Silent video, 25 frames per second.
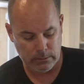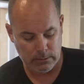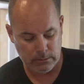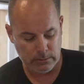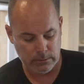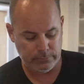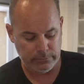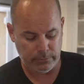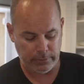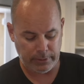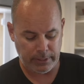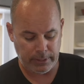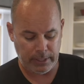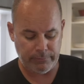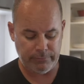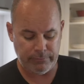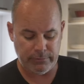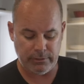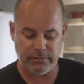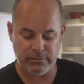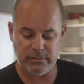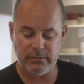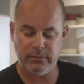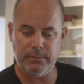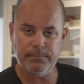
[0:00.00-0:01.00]
So I have
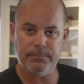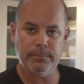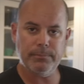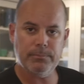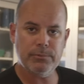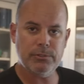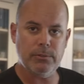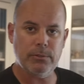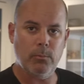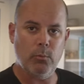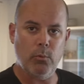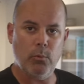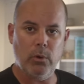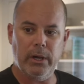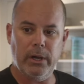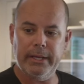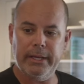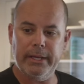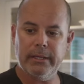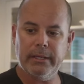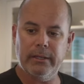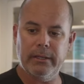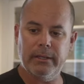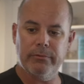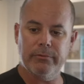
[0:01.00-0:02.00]
just some
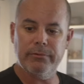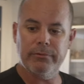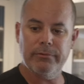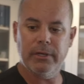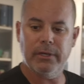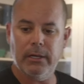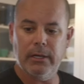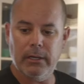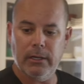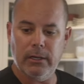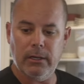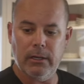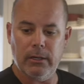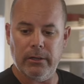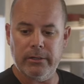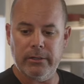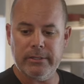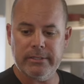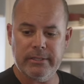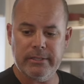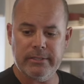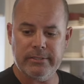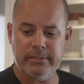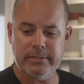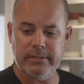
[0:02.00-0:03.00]
white kind of
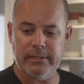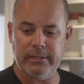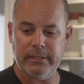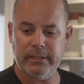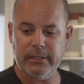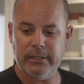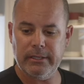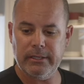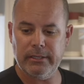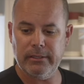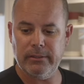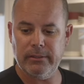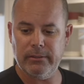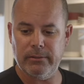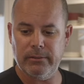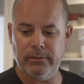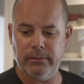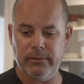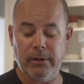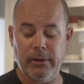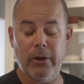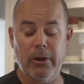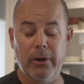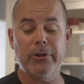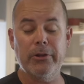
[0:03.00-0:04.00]
artistic
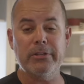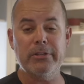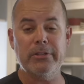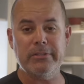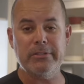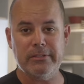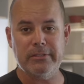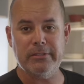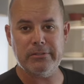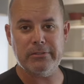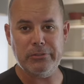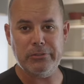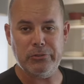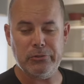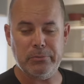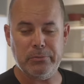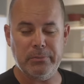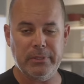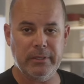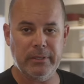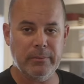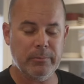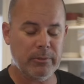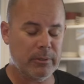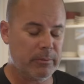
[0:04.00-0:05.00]
or artisan, excuse
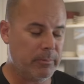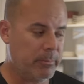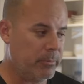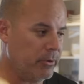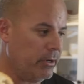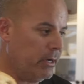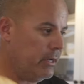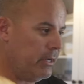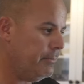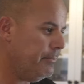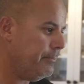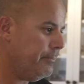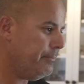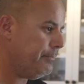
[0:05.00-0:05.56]
me, of bread.